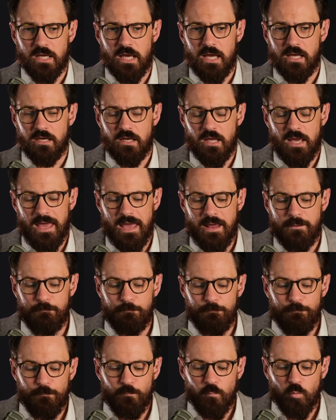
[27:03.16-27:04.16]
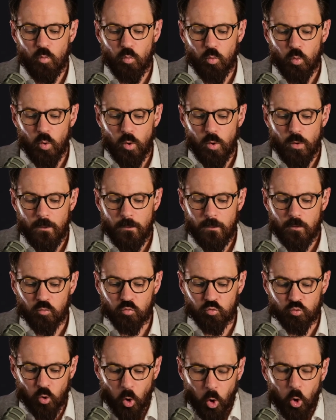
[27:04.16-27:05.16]
and
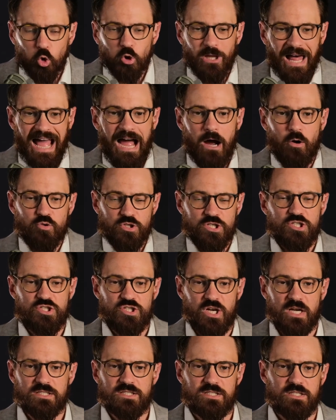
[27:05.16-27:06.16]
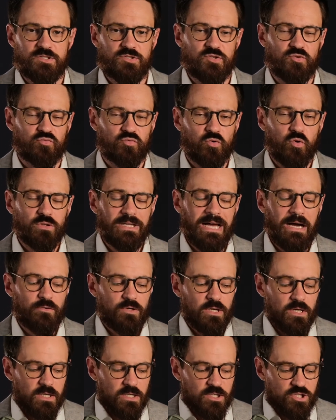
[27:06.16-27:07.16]
roll out justice and roll out
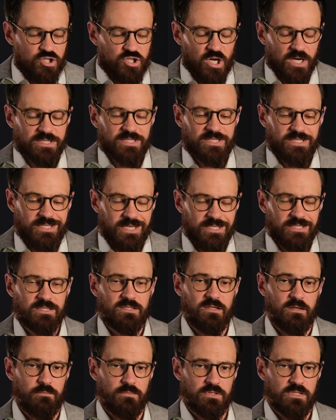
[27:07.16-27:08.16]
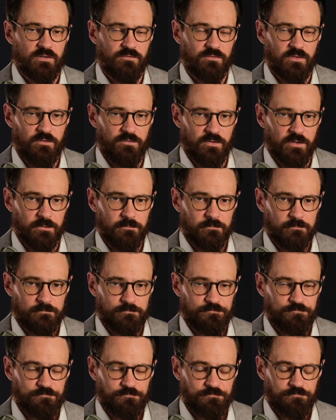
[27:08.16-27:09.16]
just systems of living.
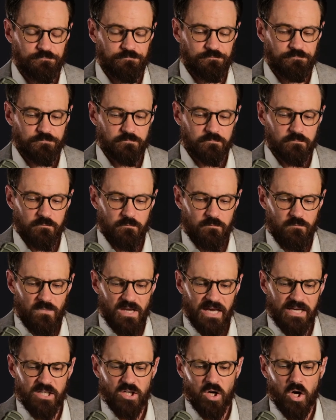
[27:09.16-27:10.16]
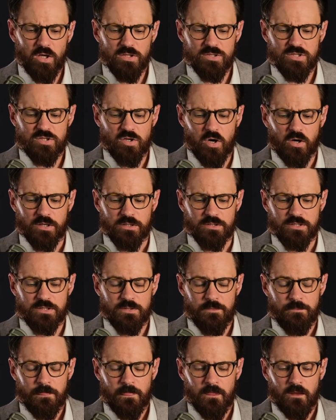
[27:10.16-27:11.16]
And it all starts
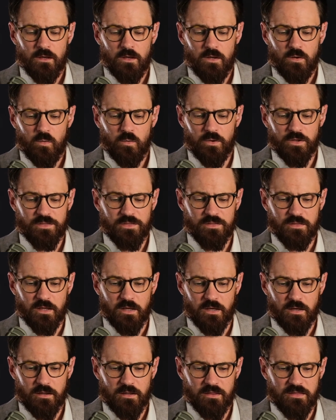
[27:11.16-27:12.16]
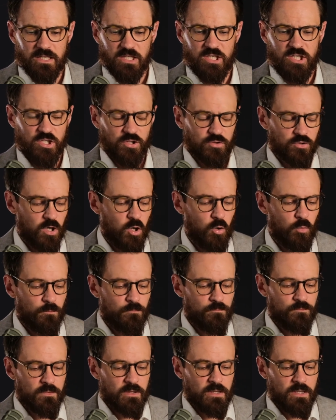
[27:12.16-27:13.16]
with the hero
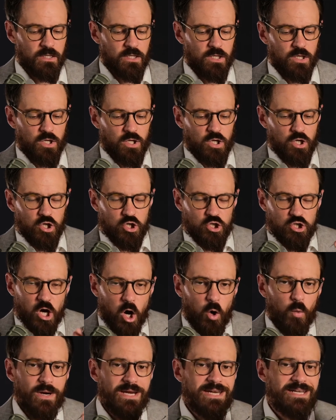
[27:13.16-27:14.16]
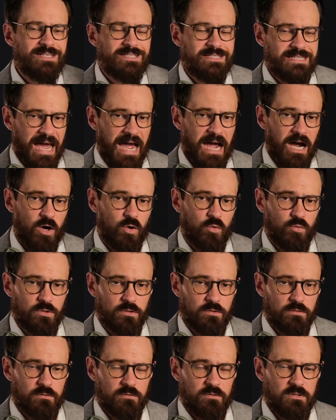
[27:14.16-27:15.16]
going down
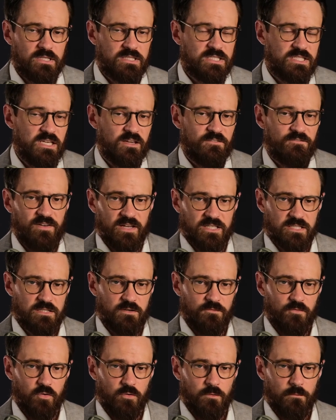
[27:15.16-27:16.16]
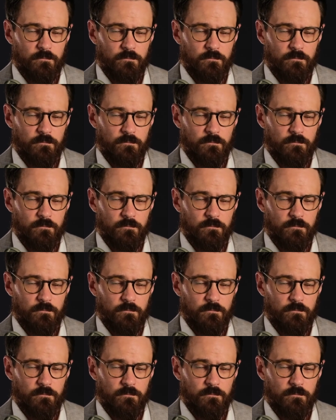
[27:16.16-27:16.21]
to see a festival.